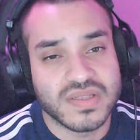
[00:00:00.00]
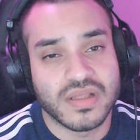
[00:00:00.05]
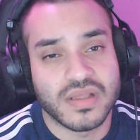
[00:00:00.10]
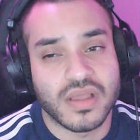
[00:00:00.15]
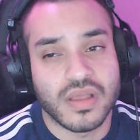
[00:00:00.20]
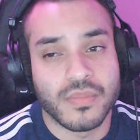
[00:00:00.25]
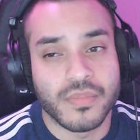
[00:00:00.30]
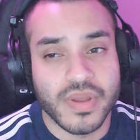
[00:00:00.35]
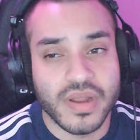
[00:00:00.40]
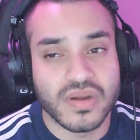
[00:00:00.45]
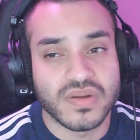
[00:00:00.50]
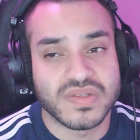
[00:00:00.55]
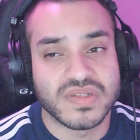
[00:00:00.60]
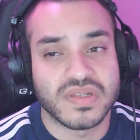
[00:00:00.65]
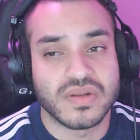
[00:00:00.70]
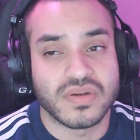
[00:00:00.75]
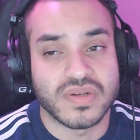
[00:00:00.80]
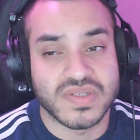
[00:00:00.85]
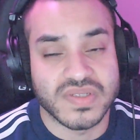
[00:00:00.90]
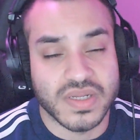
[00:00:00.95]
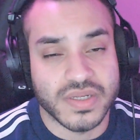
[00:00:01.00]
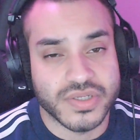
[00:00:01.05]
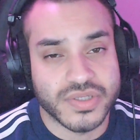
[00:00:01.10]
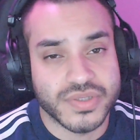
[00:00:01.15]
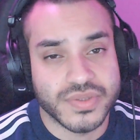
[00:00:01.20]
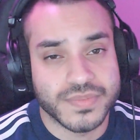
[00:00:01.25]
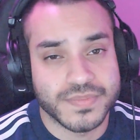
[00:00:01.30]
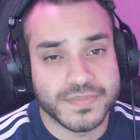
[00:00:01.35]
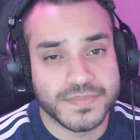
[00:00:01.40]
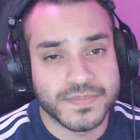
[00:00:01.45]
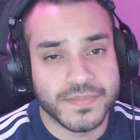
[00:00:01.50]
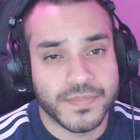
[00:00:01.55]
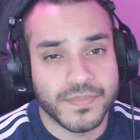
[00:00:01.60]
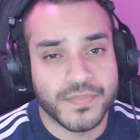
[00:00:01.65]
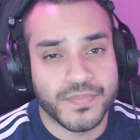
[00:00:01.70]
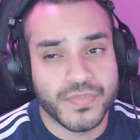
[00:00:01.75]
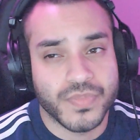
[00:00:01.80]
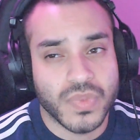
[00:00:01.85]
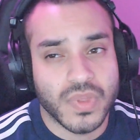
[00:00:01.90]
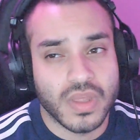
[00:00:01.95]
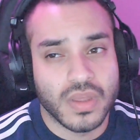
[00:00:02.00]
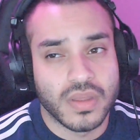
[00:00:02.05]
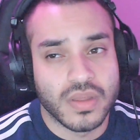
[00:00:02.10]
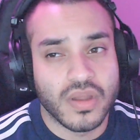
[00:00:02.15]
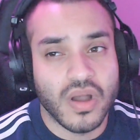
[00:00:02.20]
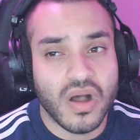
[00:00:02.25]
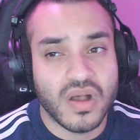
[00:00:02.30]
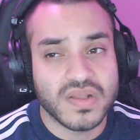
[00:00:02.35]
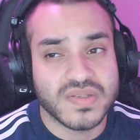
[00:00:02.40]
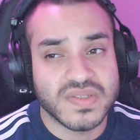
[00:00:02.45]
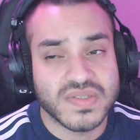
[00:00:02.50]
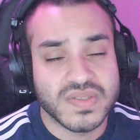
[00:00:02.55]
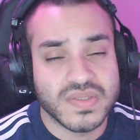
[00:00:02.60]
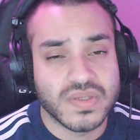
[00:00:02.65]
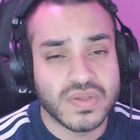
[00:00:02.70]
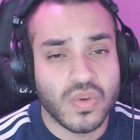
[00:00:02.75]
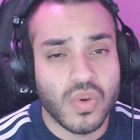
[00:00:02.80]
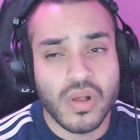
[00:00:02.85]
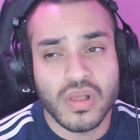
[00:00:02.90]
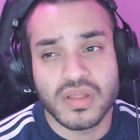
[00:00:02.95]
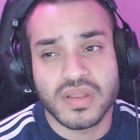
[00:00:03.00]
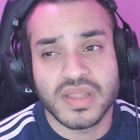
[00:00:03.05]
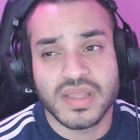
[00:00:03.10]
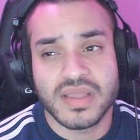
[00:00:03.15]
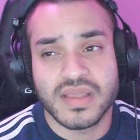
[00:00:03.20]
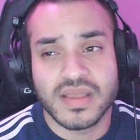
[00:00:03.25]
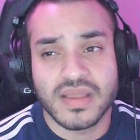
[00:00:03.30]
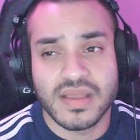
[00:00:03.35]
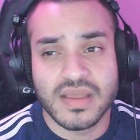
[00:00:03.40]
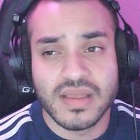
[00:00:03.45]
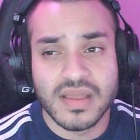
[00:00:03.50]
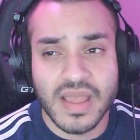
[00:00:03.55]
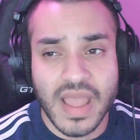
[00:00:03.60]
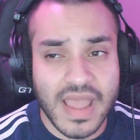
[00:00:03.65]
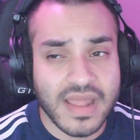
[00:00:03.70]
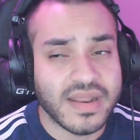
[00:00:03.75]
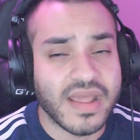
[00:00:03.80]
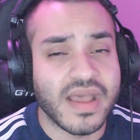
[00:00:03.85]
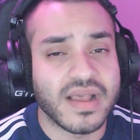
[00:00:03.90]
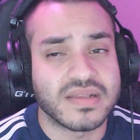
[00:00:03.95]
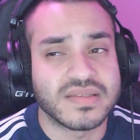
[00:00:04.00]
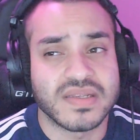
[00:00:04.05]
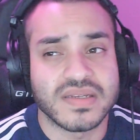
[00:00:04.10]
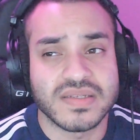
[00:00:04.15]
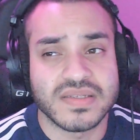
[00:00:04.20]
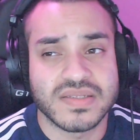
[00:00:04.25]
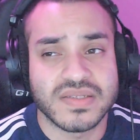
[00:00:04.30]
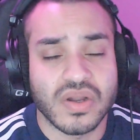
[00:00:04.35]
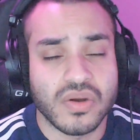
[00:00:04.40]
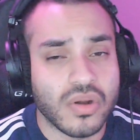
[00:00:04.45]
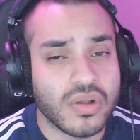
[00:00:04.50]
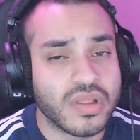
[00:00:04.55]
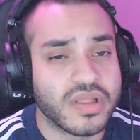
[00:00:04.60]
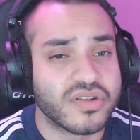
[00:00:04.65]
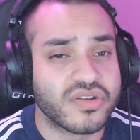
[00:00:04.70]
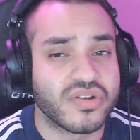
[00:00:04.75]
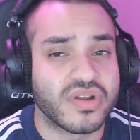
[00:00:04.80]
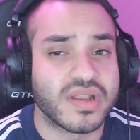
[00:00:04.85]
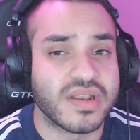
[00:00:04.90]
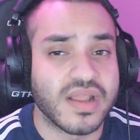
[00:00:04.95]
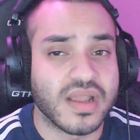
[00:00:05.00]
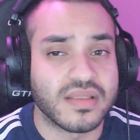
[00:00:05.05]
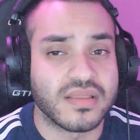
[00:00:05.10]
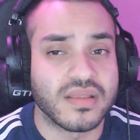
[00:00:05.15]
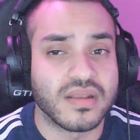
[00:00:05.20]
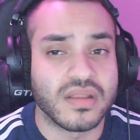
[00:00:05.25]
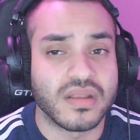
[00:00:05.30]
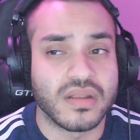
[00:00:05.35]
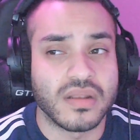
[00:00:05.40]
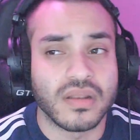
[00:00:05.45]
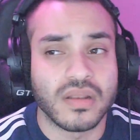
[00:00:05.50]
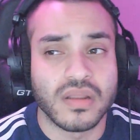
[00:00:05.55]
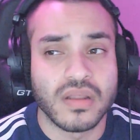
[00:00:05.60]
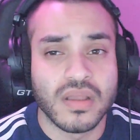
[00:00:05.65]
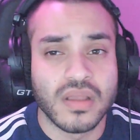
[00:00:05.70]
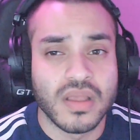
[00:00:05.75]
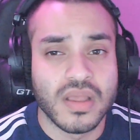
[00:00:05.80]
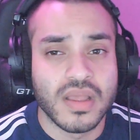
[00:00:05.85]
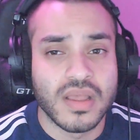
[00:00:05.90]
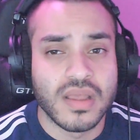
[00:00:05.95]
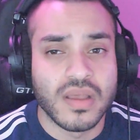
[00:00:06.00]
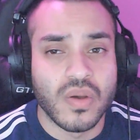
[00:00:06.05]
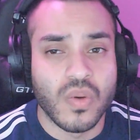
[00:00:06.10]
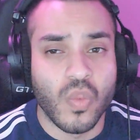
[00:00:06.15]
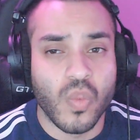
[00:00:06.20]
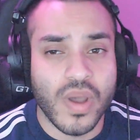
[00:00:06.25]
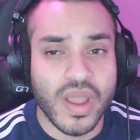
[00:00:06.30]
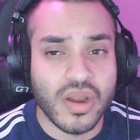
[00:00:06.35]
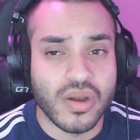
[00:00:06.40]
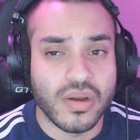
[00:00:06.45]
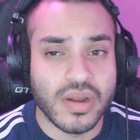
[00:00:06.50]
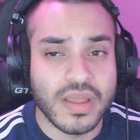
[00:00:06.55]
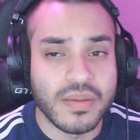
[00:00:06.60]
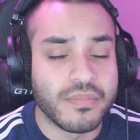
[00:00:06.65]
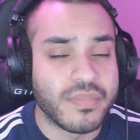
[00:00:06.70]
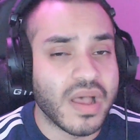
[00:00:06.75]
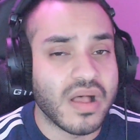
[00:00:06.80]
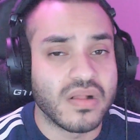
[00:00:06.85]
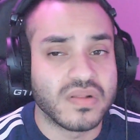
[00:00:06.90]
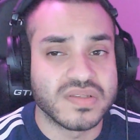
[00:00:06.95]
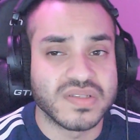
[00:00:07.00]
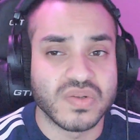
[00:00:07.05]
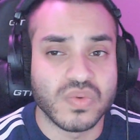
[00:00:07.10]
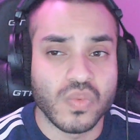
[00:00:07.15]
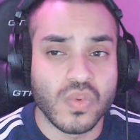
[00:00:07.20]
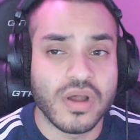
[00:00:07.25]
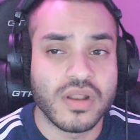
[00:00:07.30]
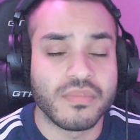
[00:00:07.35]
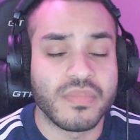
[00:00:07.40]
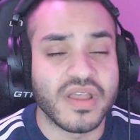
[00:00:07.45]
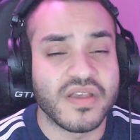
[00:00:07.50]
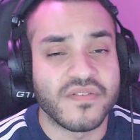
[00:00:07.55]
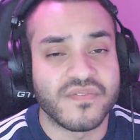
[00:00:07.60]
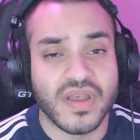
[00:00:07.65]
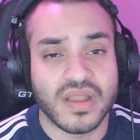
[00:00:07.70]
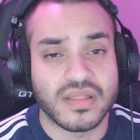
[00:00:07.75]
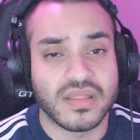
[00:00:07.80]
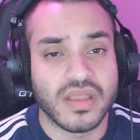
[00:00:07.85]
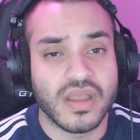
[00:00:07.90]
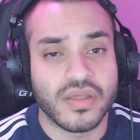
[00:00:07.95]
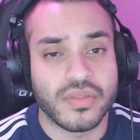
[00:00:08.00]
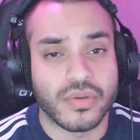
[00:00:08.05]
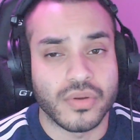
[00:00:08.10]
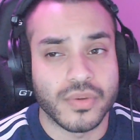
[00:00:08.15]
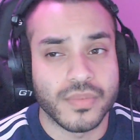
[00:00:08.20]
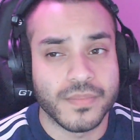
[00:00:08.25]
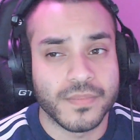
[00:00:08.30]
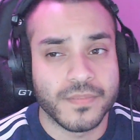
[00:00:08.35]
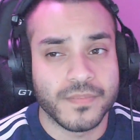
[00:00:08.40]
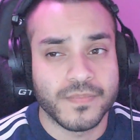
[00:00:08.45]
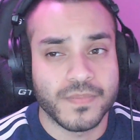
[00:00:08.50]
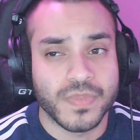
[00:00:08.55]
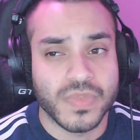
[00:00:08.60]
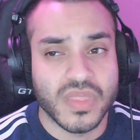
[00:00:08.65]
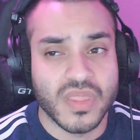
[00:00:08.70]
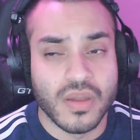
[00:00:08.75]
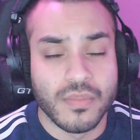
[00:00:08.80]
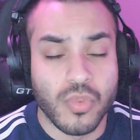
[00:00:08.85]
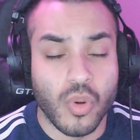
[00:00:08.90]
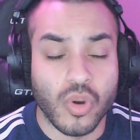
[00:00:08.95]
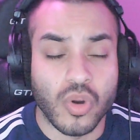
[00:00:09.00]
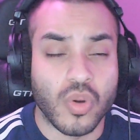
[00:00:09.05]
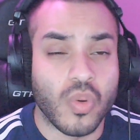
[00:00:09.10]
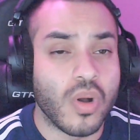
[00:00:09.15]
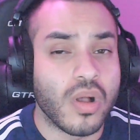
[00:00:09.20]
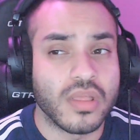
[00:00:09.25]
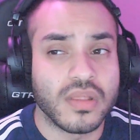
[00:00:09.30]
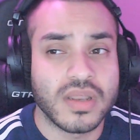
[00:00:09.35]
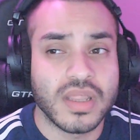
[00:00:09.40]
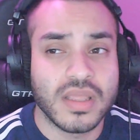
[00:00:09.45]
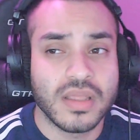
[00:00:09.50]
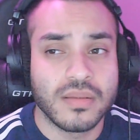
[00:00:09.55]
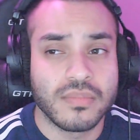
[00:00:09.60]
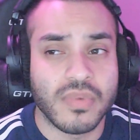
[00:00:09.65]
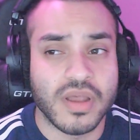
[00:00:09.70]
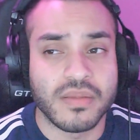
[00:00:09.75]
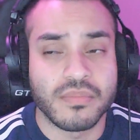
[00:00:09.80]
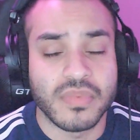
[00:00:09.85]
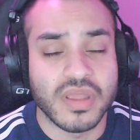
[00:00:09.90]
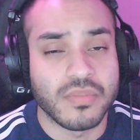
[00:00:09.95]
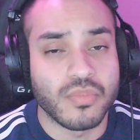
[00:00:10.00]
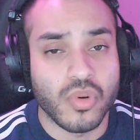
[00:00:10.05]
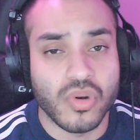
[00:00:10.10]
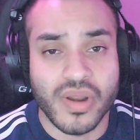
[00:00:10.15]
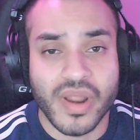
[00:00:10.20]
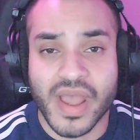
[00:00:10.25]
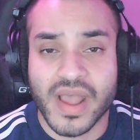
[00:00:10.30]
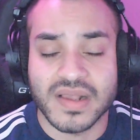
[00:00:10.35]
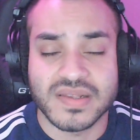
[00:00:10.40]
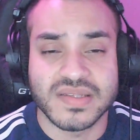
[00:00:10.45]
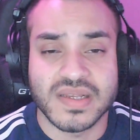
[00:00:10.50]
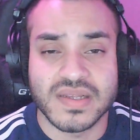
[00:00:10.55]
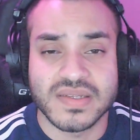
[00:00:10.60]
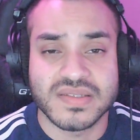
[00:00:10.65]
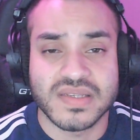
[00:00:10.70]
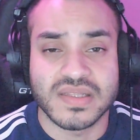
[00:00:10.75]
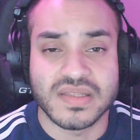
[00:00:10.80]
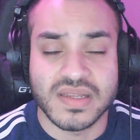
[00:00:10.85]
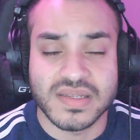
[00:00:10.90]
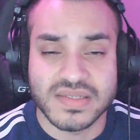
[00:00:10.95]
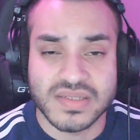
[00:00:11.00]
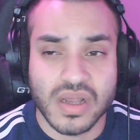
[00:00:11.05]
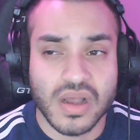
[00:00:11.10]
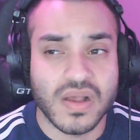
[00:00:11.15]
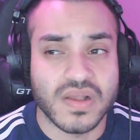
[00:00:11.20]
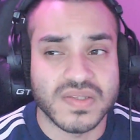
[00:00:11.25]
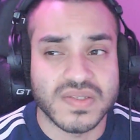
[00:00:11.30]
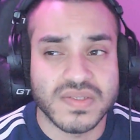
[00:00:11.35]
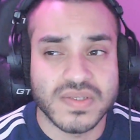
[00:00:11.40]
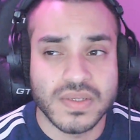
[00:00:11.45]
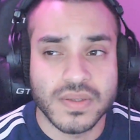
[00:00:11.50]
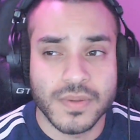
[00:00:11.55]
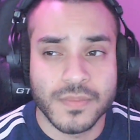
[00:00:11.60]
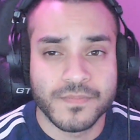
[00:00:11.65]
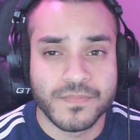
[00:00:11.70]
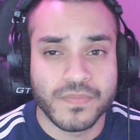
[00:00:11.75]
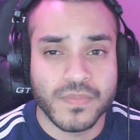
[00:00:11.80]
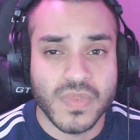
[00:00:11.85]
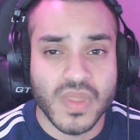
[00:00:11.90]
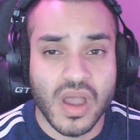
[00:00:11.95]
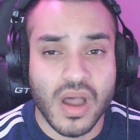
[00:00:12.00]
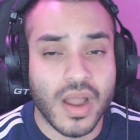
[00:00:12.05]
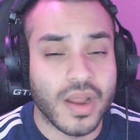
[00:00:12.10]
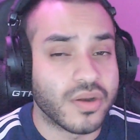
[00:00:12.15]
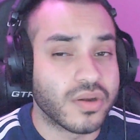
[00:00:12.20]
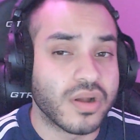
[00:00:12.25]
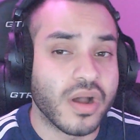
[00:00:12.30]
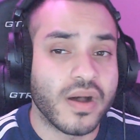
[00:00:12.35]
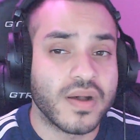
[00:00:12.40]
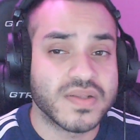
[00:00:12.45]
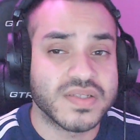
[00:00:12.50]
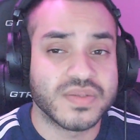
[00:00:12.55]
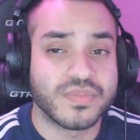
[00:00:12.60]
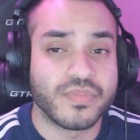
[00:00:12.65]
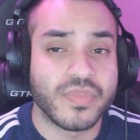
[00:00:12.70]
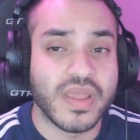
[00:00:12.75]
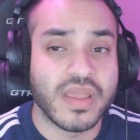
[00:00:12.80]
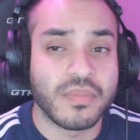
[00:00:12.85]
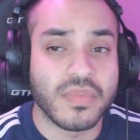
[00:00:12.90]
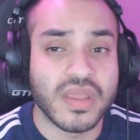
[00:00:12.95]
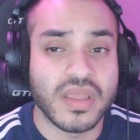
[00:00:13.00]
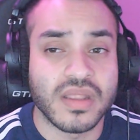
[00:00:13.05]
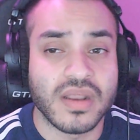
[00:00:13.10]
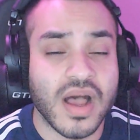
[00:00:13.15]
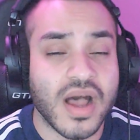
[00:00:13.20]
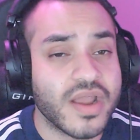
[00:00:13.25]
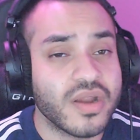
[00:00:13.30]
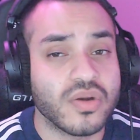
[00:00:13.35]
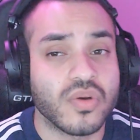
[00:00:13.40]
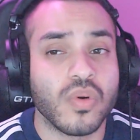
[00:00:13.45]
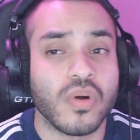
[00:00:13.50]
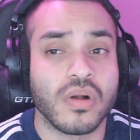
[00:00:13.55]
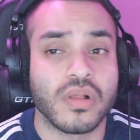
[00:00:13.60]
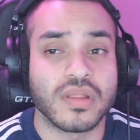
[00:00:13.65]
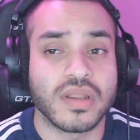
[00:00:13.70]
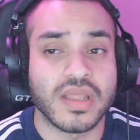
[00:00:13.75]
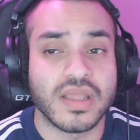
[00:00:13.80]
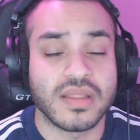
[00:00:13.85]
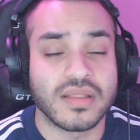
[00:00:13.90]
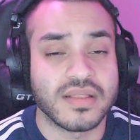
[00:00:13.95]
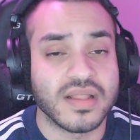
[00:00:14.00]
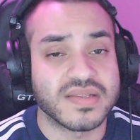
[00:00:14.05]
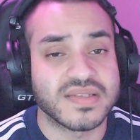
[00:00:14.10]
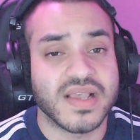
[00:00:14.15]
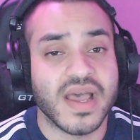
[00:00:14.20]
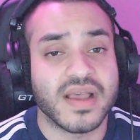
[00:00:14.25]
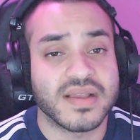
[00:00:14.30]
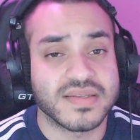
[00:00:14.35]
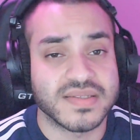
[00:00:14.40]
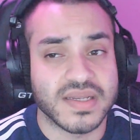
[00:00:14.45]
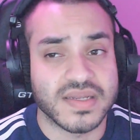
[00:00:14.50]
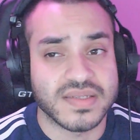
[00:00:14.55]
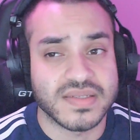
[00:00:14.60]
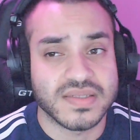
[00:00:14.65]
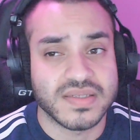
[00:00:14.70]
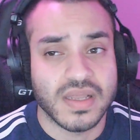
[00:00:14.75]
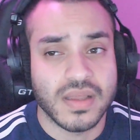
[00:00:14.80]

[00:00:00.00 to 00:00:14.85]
comparison are such: costs, quality, and access are all interconnected, in where imbalance in one may affect the other. Poor quality might mean more access and less cost. Higher costs may mean higher quality and less access.